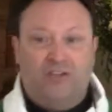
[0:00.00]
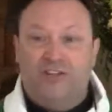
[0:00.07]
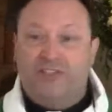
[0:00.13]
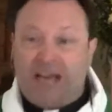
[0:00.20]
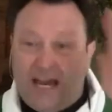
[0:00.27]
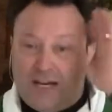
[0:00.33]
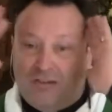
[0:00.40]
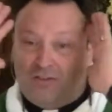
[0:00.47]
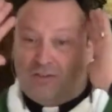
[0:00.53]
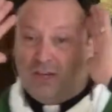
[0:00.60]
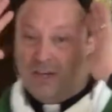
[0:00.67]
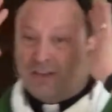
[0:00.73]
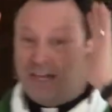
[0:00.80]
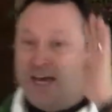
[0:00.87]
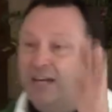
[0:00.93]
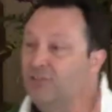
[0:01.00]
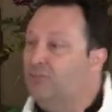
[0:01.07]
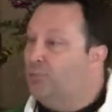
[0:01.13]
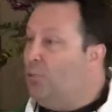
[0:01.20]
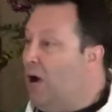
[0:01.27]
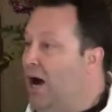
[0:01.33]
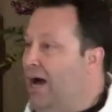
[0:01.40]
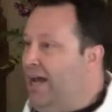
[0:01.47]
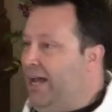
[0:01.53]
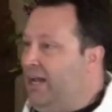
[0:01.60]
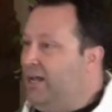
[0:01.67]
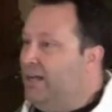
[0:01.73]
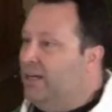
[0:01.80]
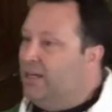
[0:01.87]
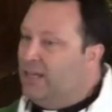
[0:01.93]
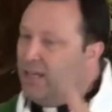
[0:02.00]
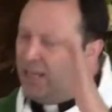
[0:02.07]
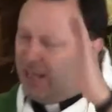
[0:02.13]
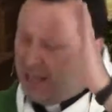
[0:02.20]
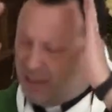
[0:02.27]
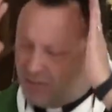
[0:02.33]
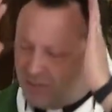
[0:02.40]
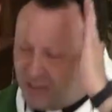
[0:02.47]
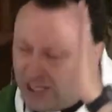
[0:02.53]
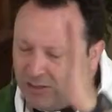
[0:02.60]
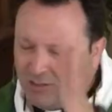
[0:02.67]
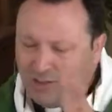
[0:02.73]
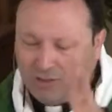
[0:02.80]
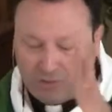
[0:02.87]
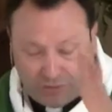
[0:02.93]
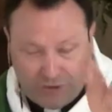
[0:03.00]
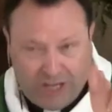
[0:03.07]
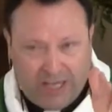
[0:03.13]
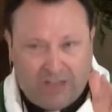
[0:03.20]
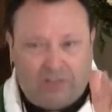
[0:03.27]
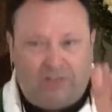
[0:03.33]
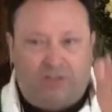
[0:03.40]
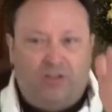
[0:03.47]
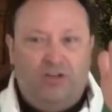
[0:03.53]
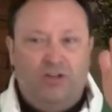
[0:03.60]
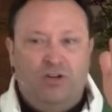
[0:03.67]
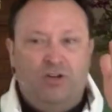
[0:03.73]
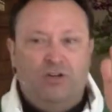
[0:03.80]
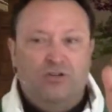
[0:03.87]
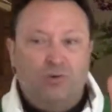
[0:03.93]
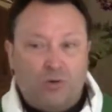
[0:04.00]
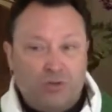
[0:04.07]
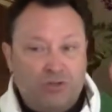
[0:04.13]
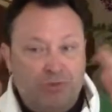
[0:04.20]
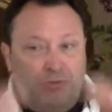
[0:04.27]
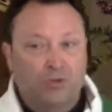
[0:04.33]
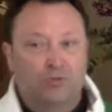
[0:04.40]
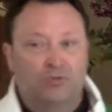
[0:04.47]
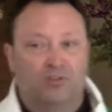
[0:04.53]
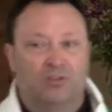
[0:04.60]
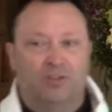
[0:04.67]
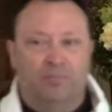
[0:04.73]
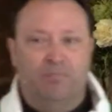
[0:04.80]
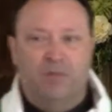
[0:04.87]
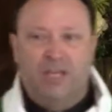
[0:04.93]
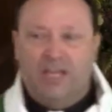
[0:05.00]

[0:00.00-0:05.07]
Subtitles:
And that is why he sets his face toward Jerusalem.